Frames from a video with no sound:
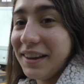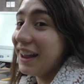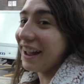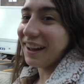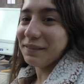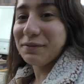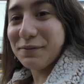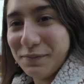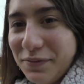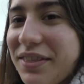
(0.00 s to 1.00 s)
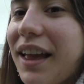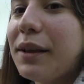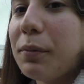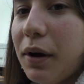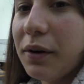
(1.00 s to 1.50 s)
yeah,
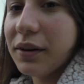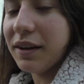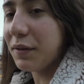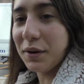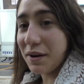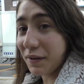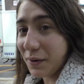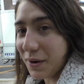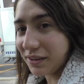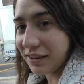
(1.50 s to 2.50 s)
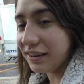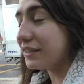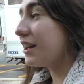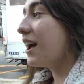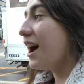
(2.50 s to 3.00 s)
thanks, bro. Even though you're never gonna watch
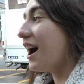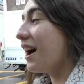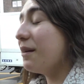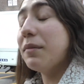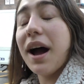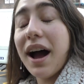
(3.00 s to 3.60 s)
this. Um,